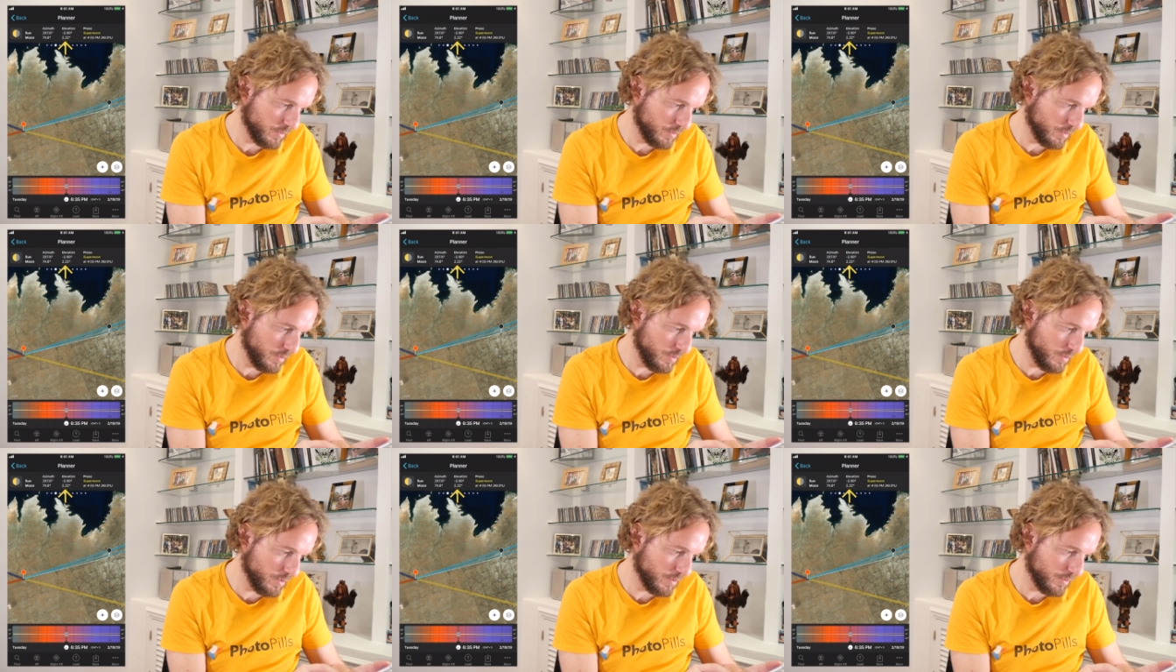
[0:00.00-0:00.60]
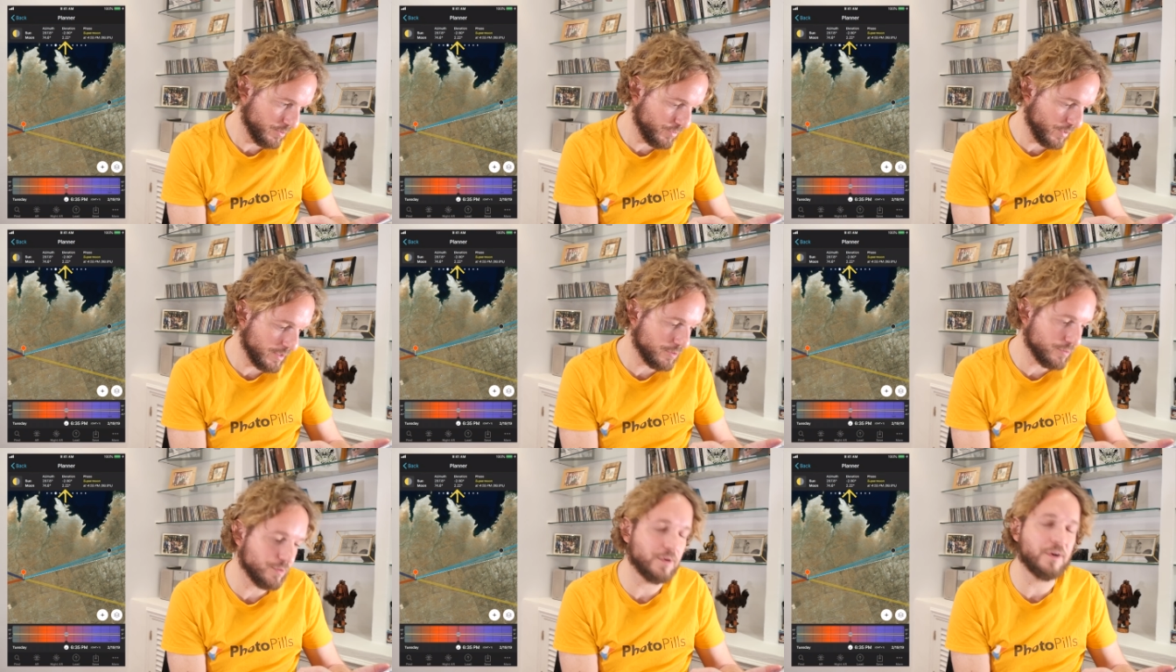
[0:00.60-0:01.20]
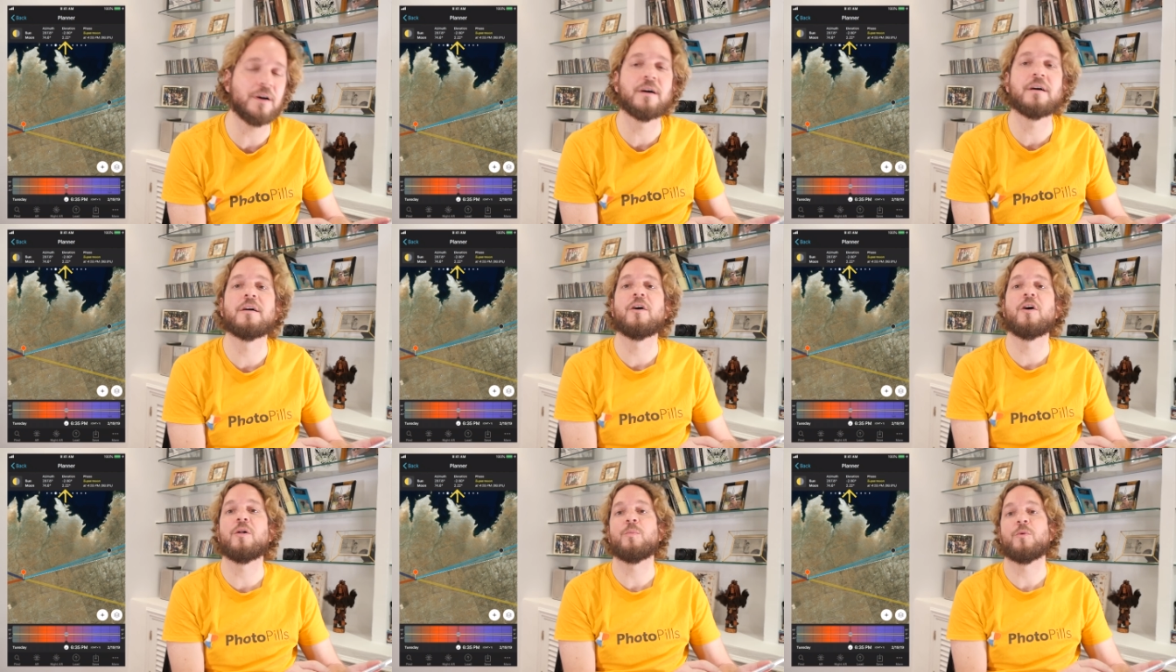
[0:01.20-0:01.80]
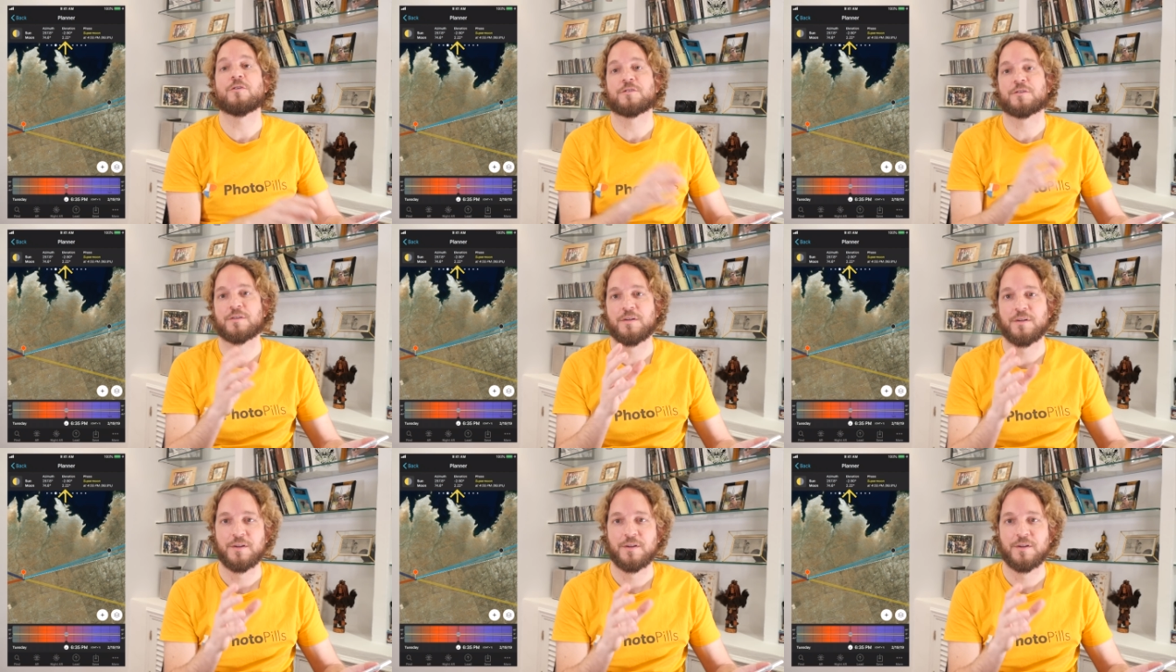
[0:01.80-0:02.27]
two two. Oh, almost.